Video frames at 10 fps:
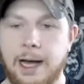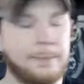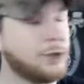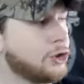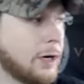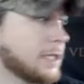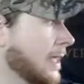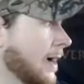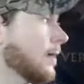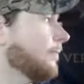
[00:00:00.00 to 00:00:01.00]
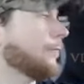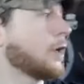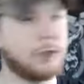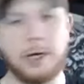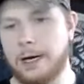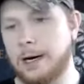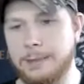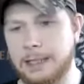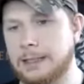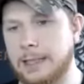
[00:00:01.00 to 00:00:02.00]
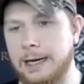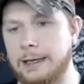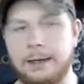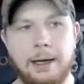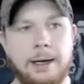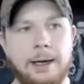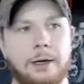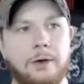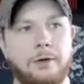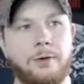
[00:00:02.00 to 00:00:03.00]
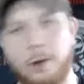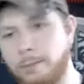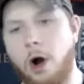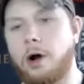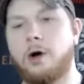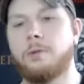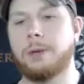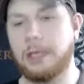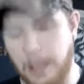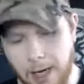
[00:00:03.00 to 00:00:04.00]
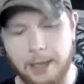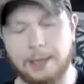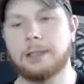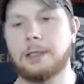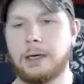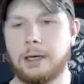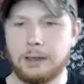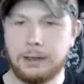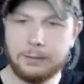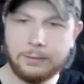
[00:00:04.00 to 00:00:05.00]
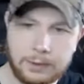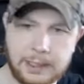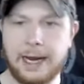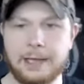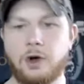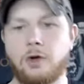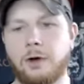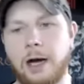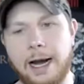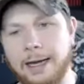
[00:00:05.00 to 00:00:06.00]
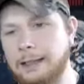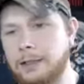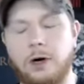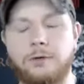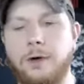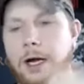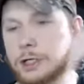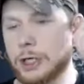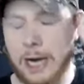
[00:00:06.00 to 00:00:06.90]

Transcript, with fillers: I'm stressed out, I'm frustrated, I'm excited for tomorrow because today is over and I can start fresh.